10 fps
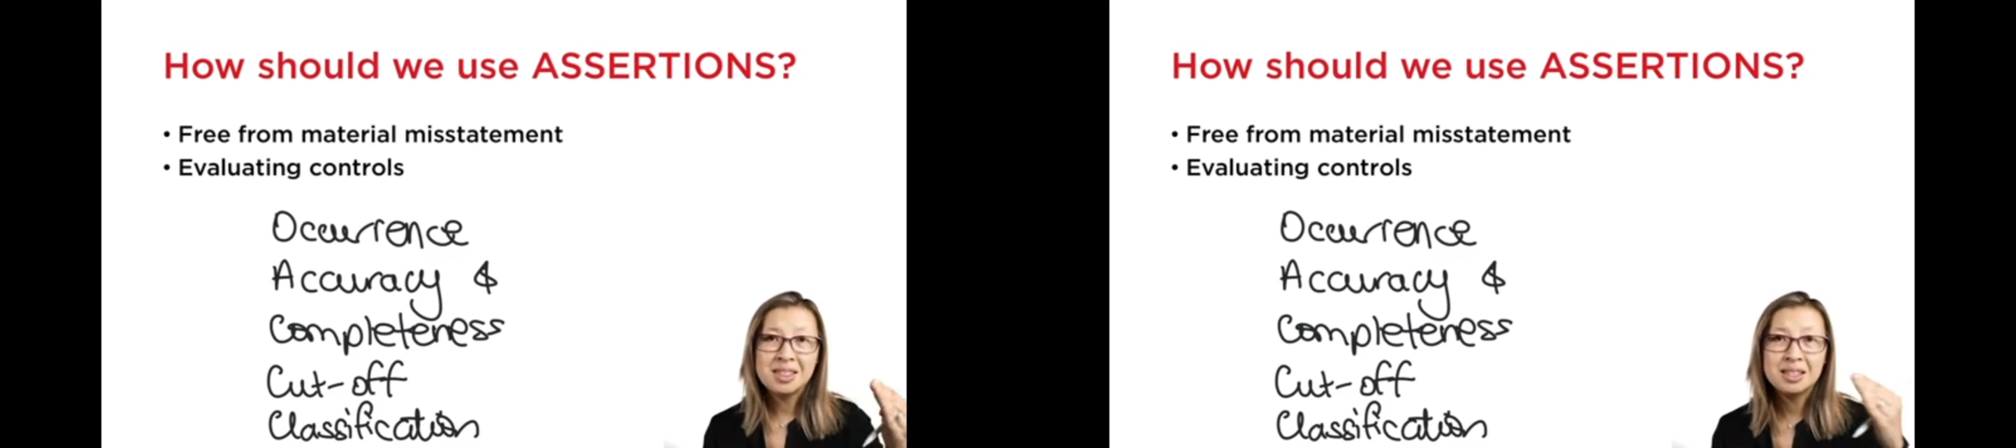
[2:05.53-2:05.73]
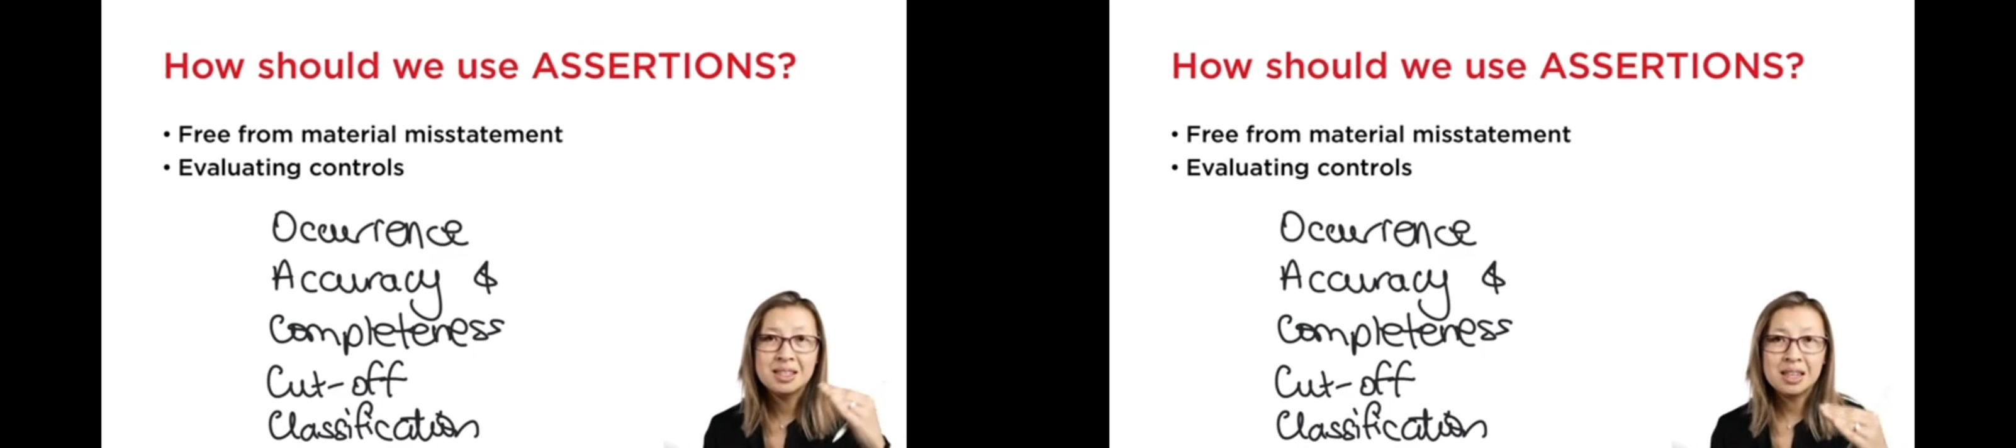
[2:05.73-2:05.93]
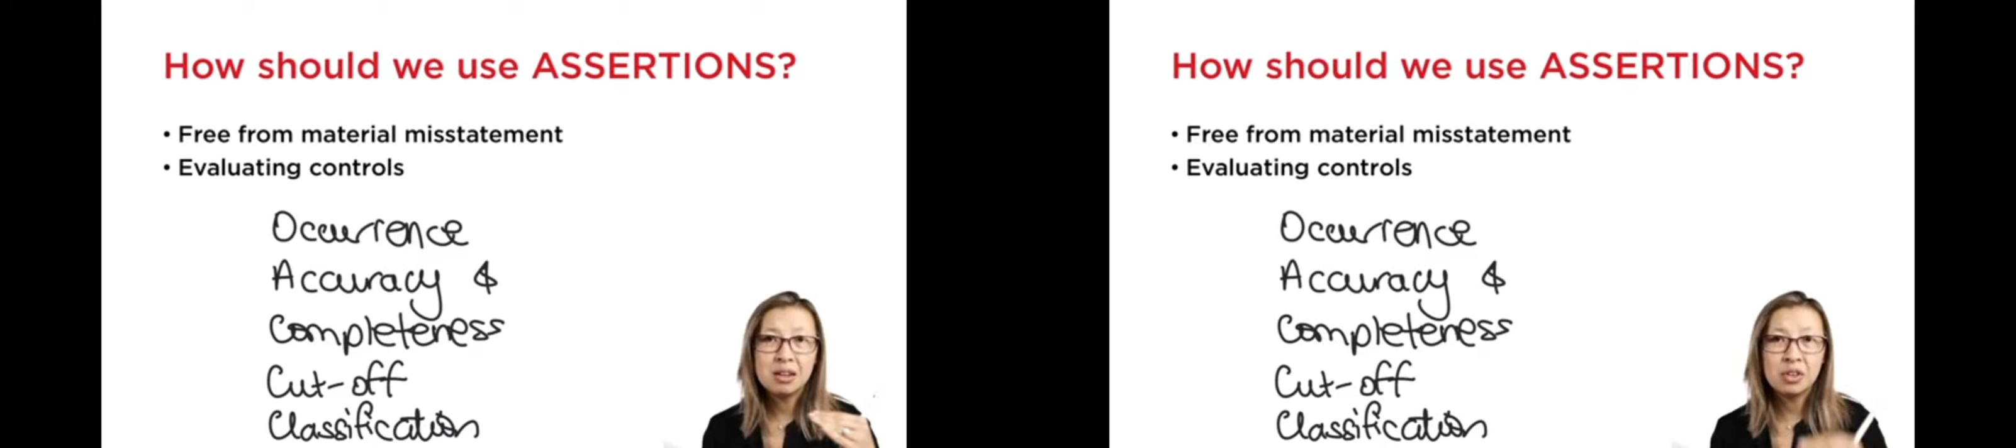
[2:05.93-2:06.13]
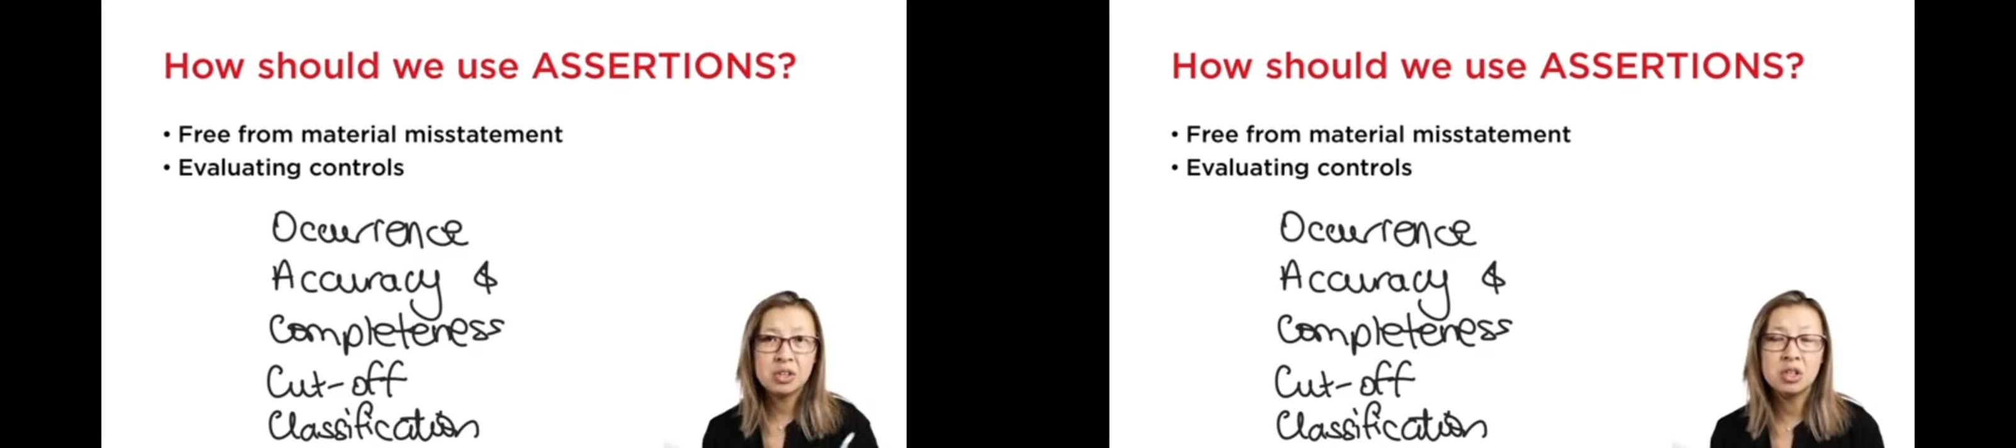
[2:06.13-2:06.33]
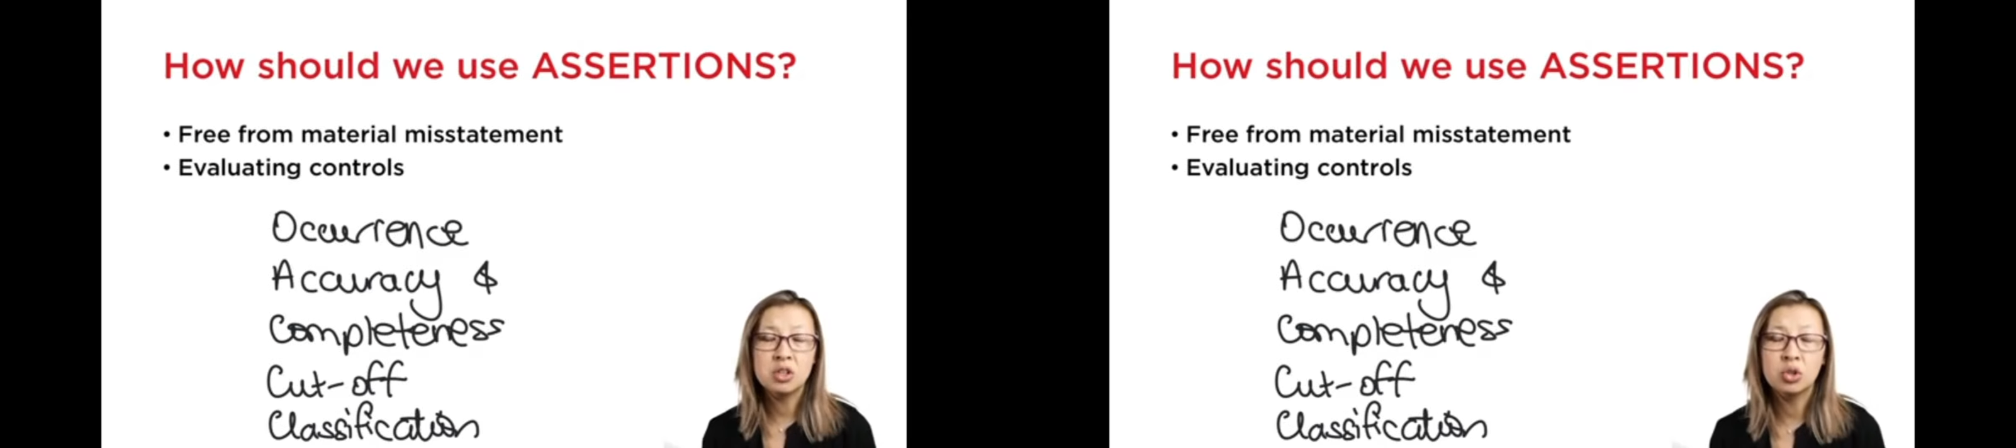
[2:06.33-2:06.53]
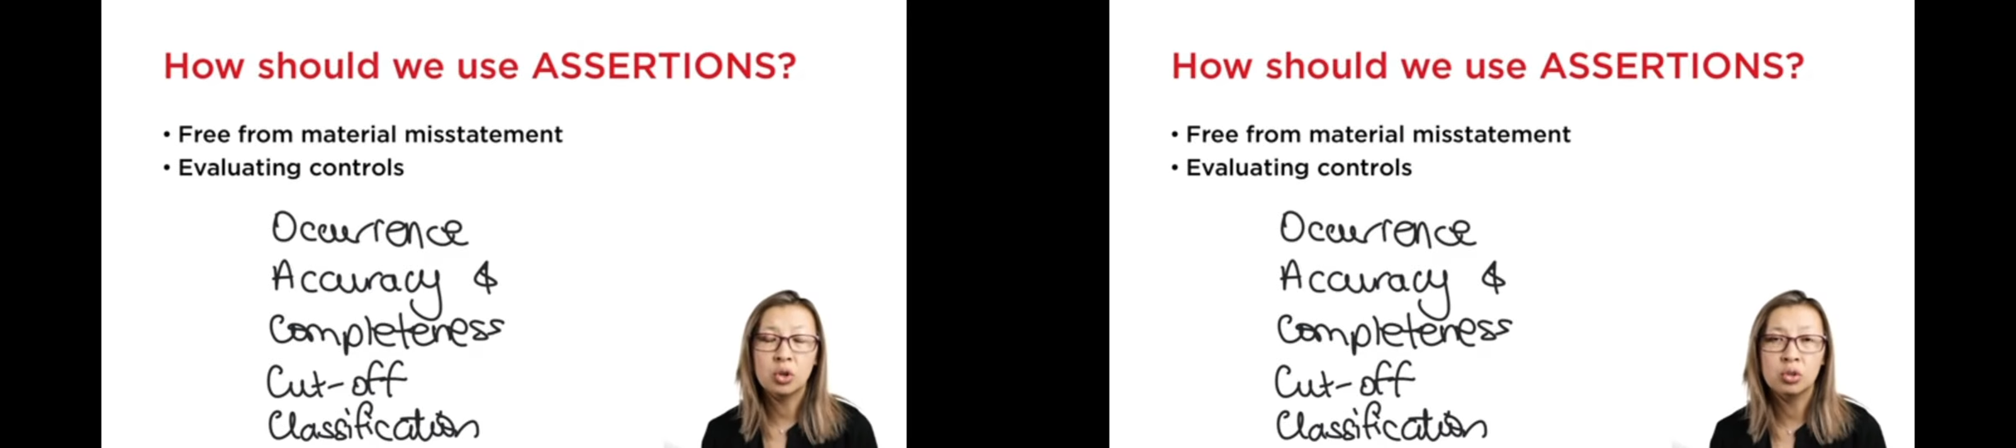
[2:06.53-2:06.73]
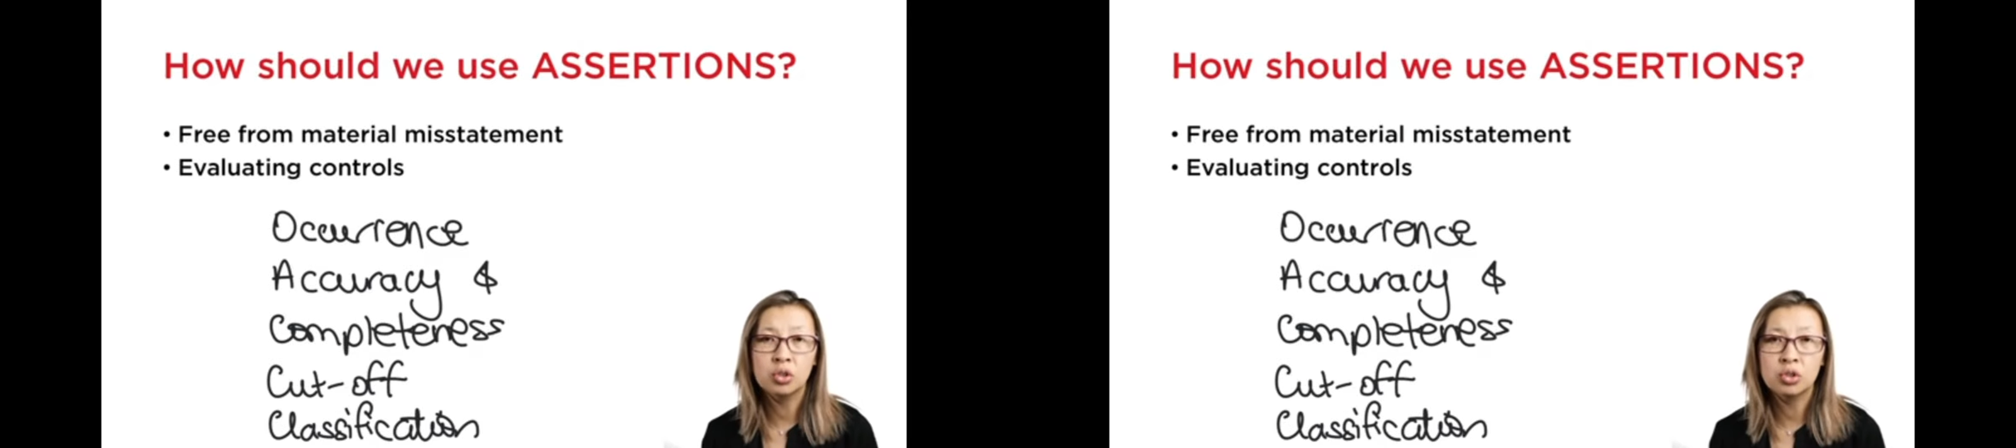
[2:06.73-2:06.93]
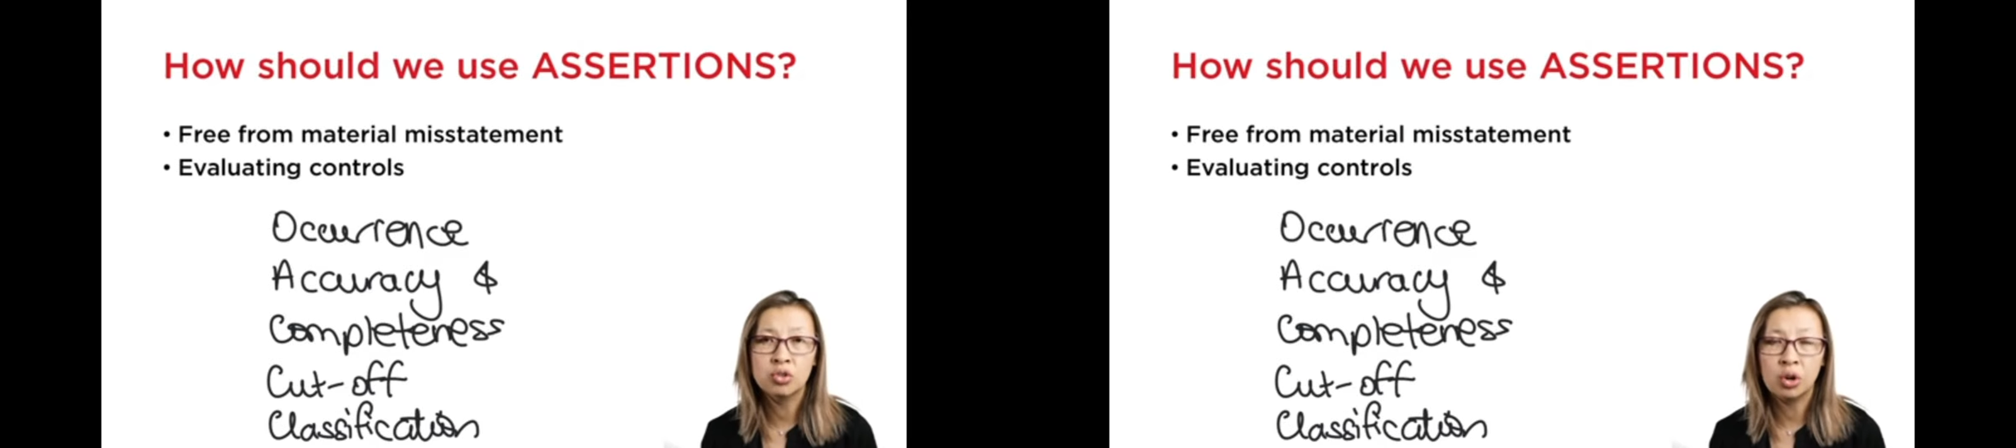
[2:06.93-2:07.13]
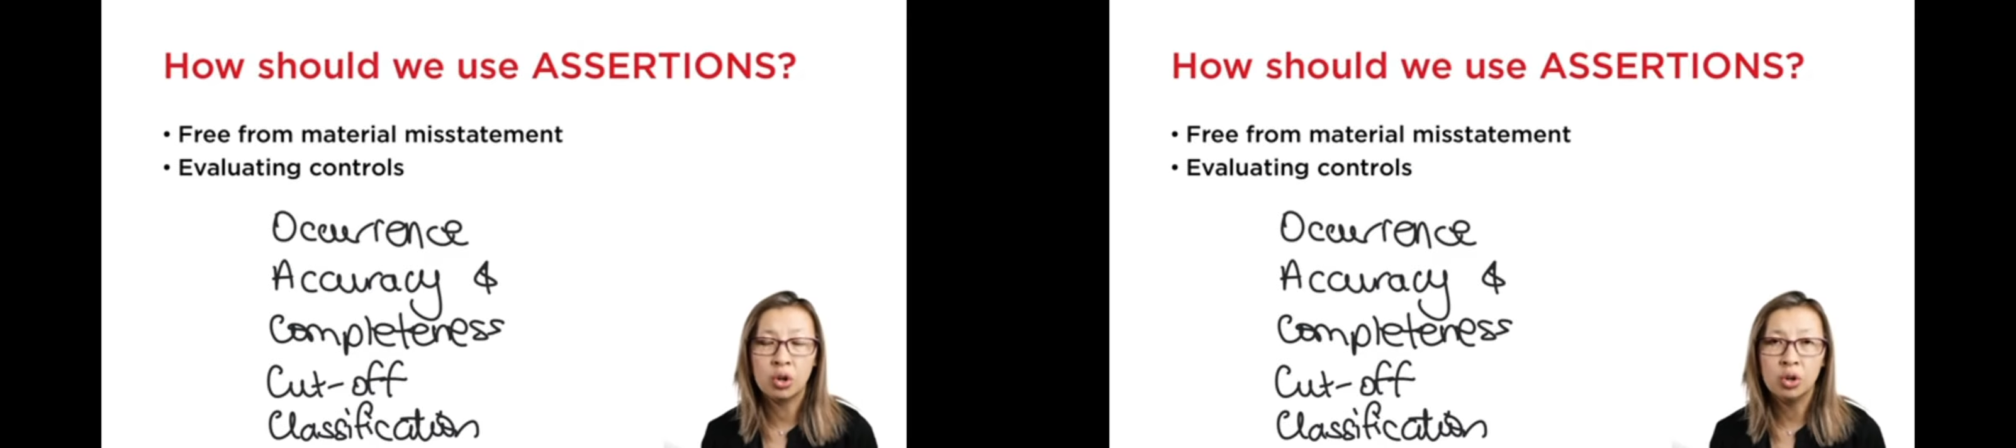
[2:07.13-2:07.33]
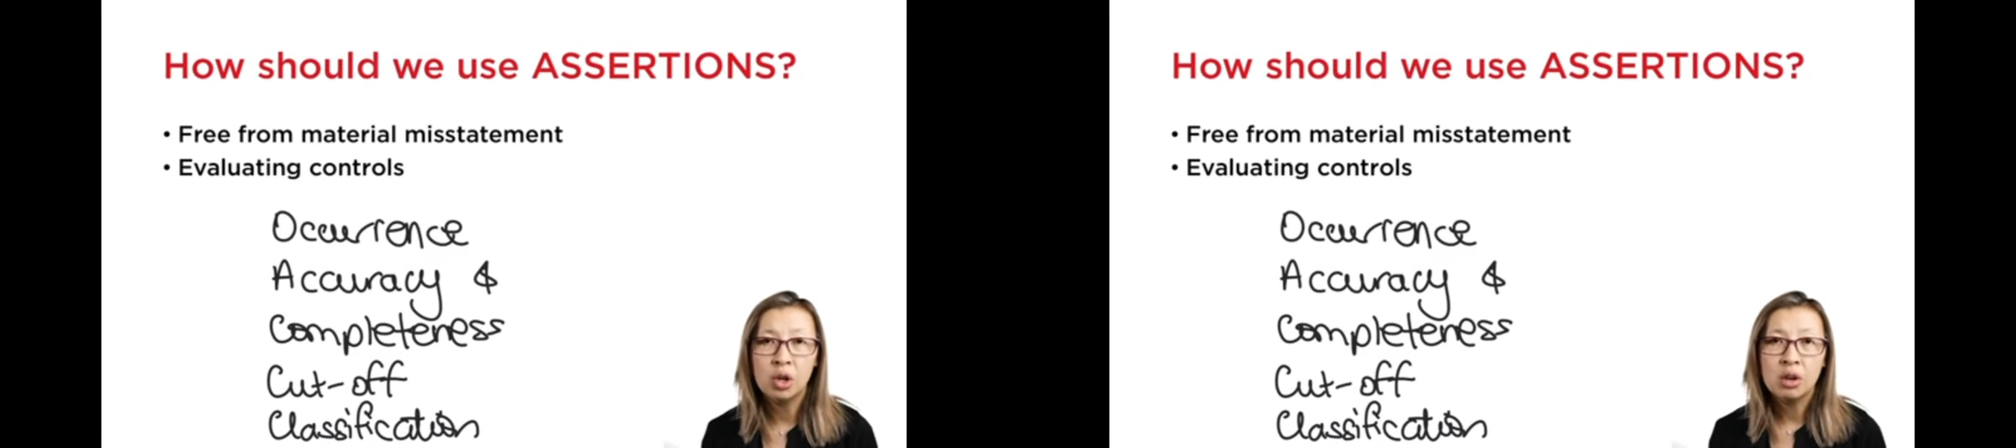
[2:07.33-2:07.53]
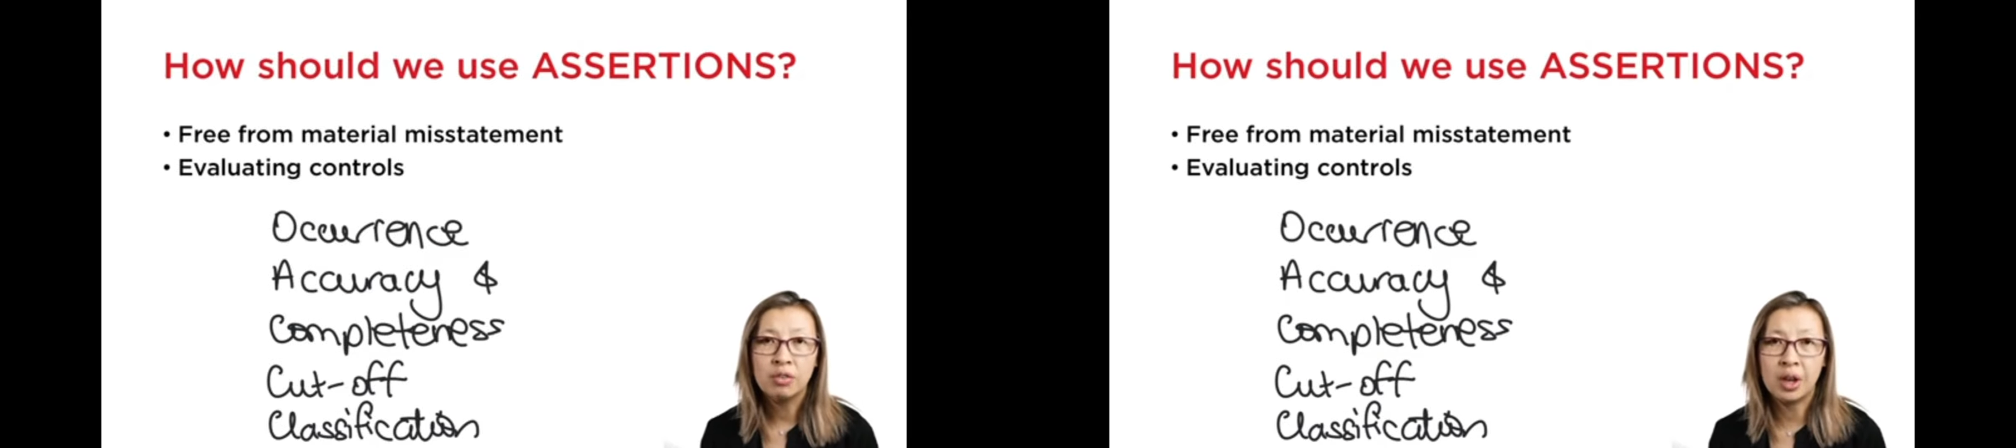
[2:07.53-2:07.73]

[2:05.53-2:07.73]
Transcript: and then see if there's an internal control